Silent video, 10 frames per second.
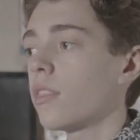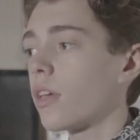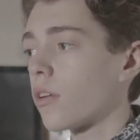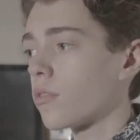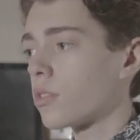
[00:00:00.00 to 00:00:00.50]

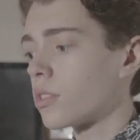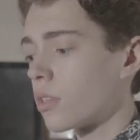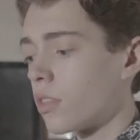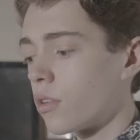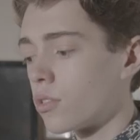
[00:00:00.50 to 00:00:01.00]

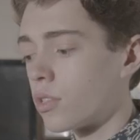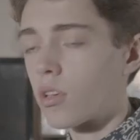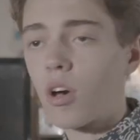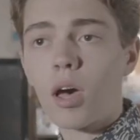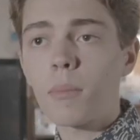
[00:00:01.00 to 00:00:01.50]
There's, there's
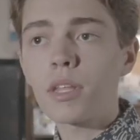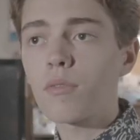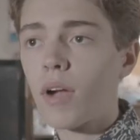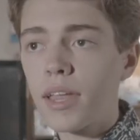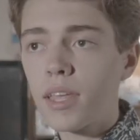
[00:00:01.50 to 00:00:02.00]
the
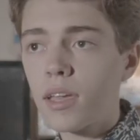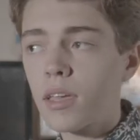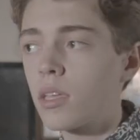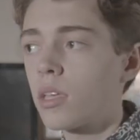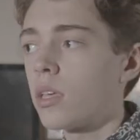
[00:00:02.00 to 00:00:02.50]
comedy writing,